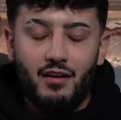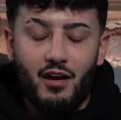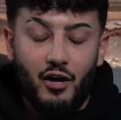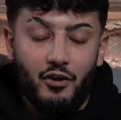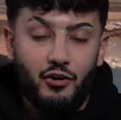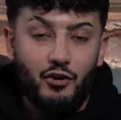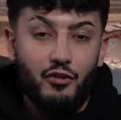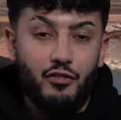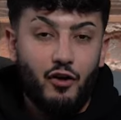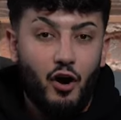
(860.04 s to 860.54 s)

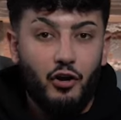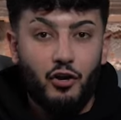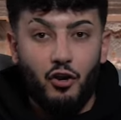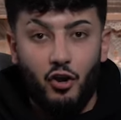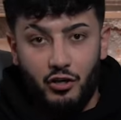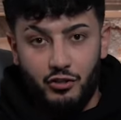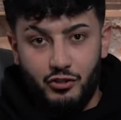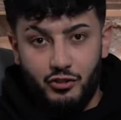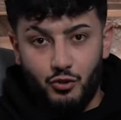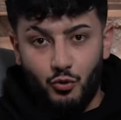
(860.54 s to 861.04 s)
another
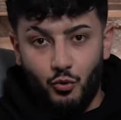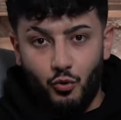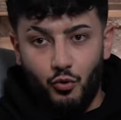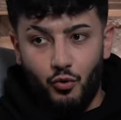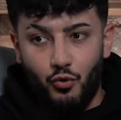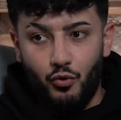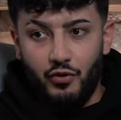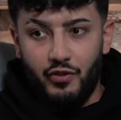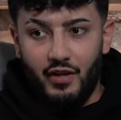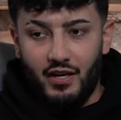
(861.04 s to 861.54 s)
online
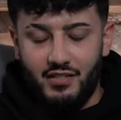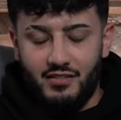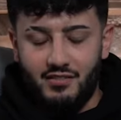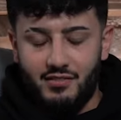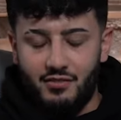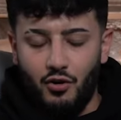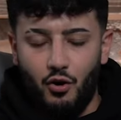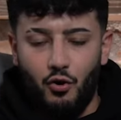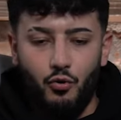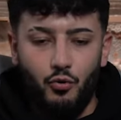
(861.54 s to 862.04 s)
store that
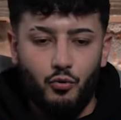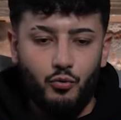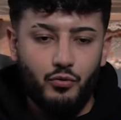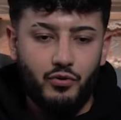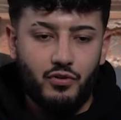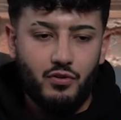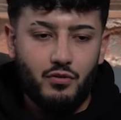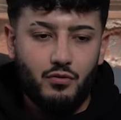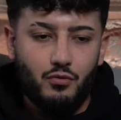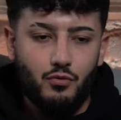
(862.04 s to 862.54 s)

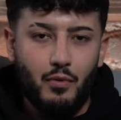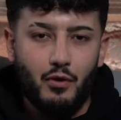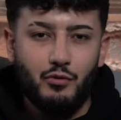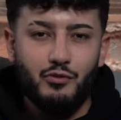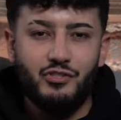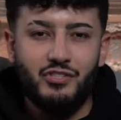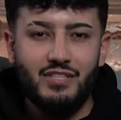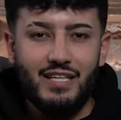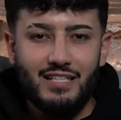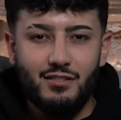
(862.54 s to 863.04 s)
sold
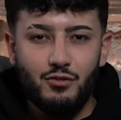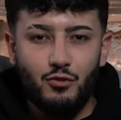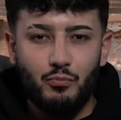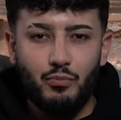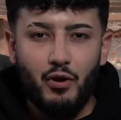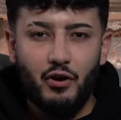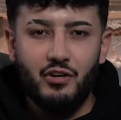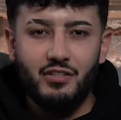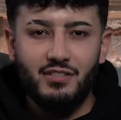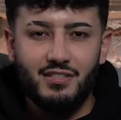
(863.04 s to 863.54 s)
almost seasonal
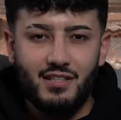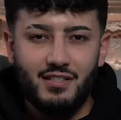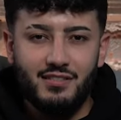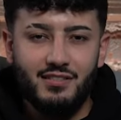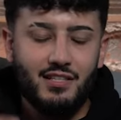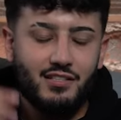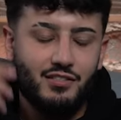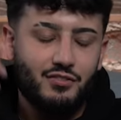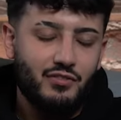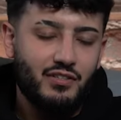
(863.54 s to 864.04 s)
products and
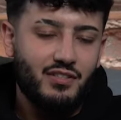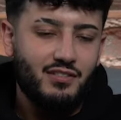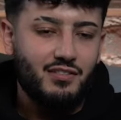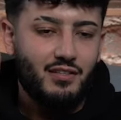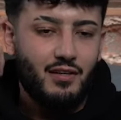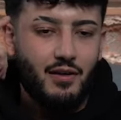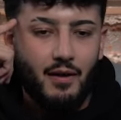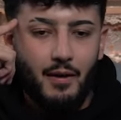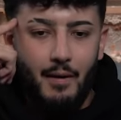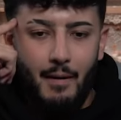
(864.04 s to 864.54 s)
accessories.
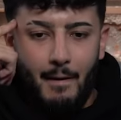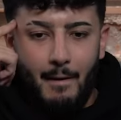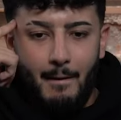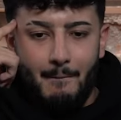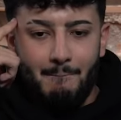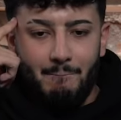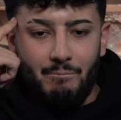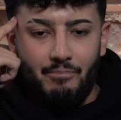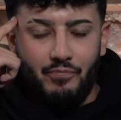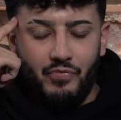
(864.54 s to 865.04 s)

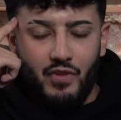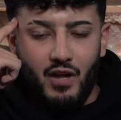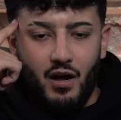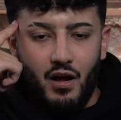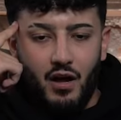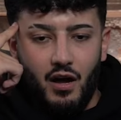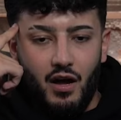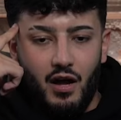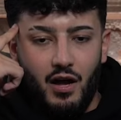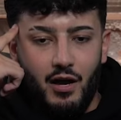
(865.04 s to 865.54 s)

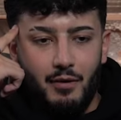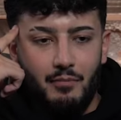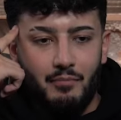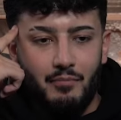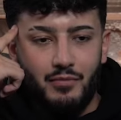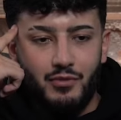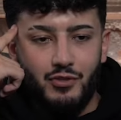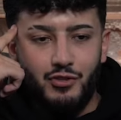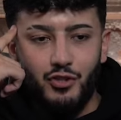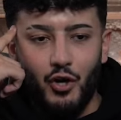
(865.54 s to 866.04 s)

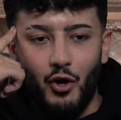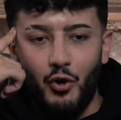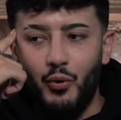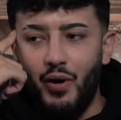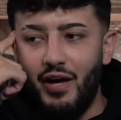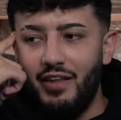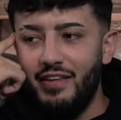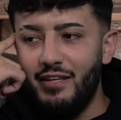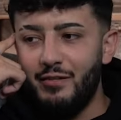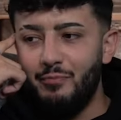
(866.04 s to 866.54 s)
Um, so
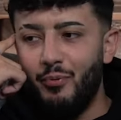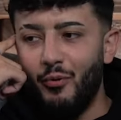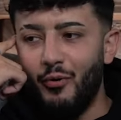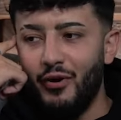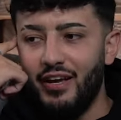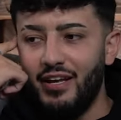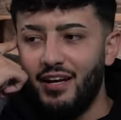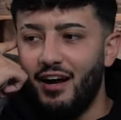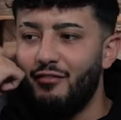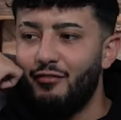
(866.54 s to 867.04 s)
at this
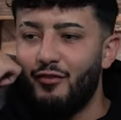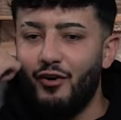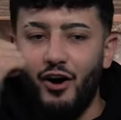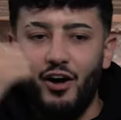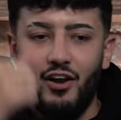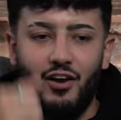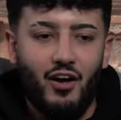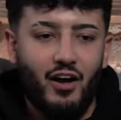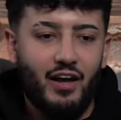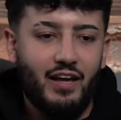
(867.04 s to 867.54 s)
point, I've
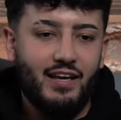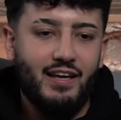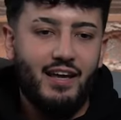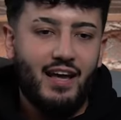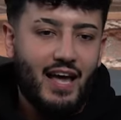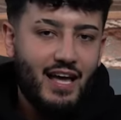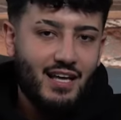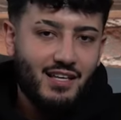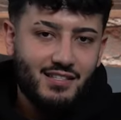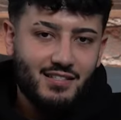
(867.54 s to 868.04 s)
got
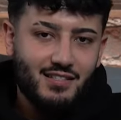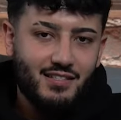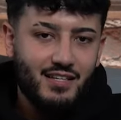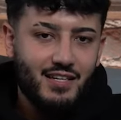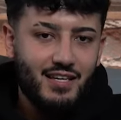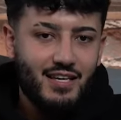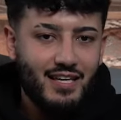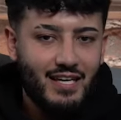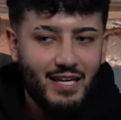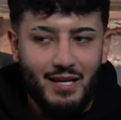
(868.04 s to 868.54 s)
like
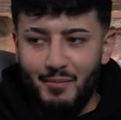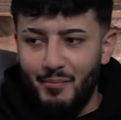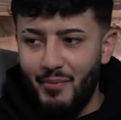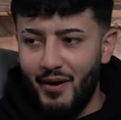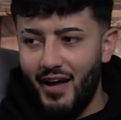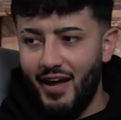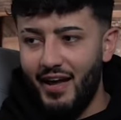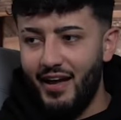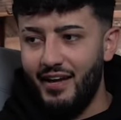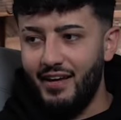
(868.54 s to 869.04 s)
Etsy,
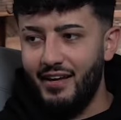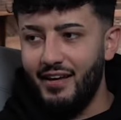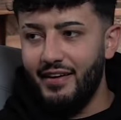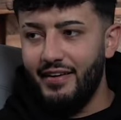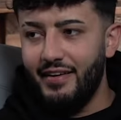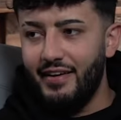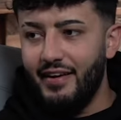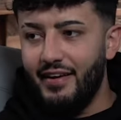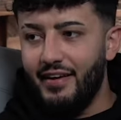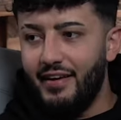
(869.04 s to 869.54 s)
eBay,
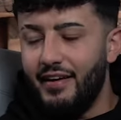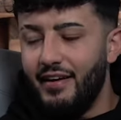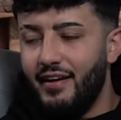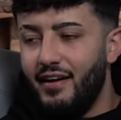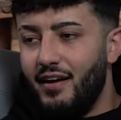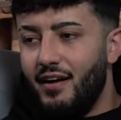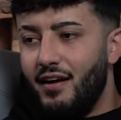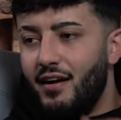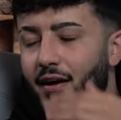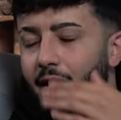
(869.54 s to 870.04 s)

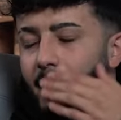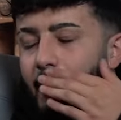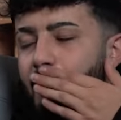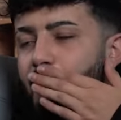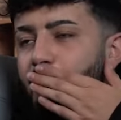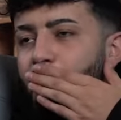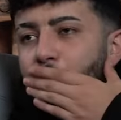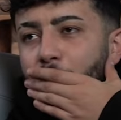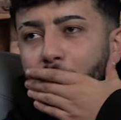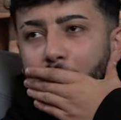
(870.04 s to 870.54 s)

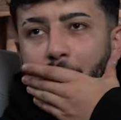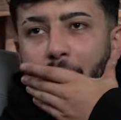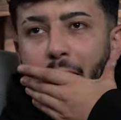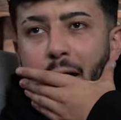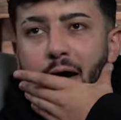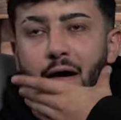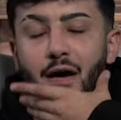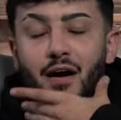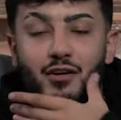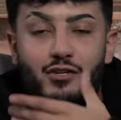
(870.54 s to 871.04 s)

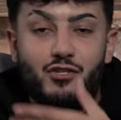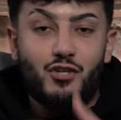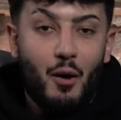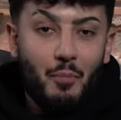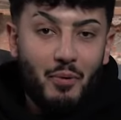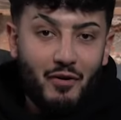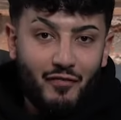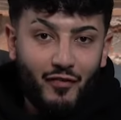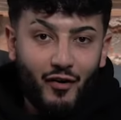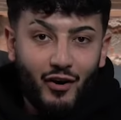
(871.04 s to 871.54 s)
uh, a
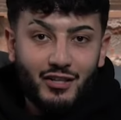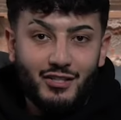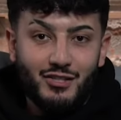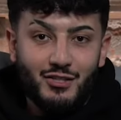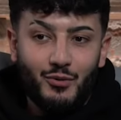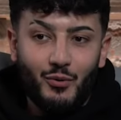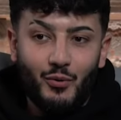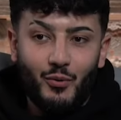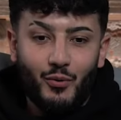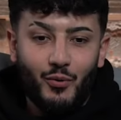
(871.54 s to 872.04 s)
Shopify
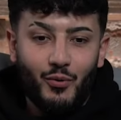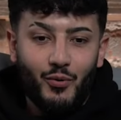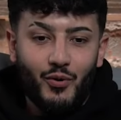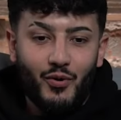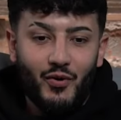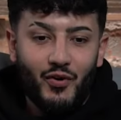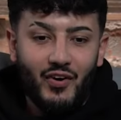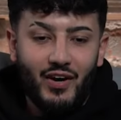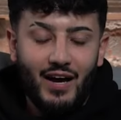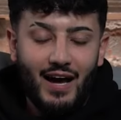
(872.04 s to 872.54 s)
store,
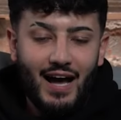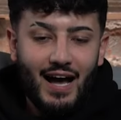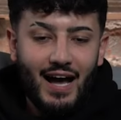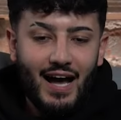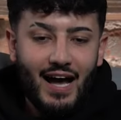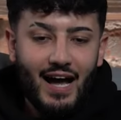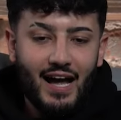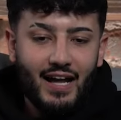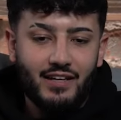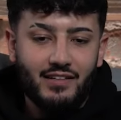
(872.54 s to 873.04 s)

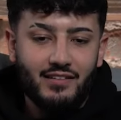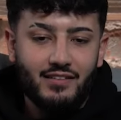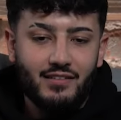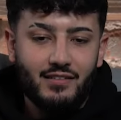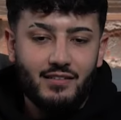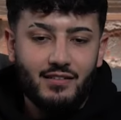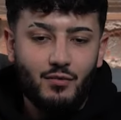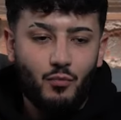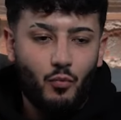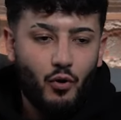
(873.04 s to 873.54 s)

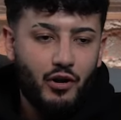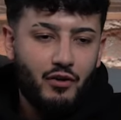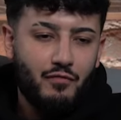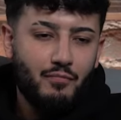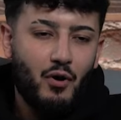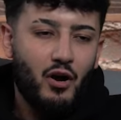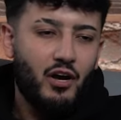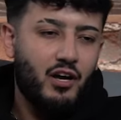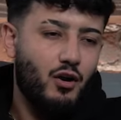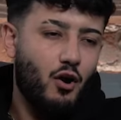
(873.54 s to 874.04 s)
and one of
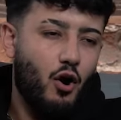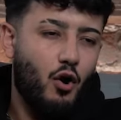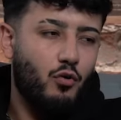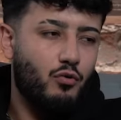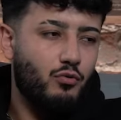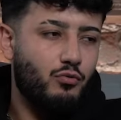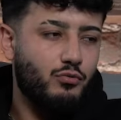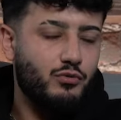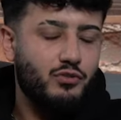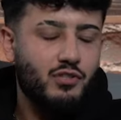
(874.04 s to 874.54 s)
my
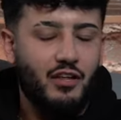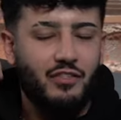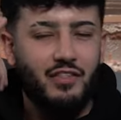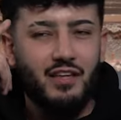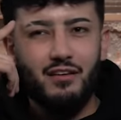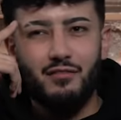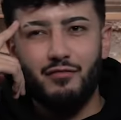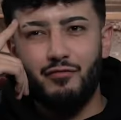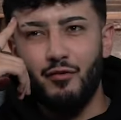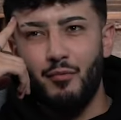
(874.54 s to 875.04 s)
goals, I
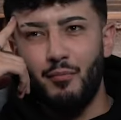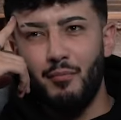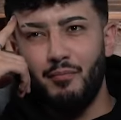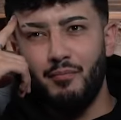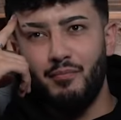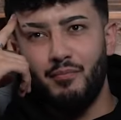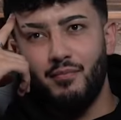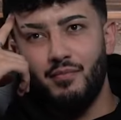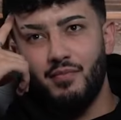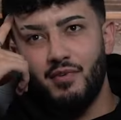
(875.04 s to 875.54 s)
think
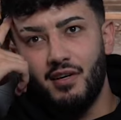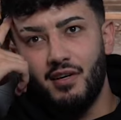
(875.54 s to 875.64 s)
from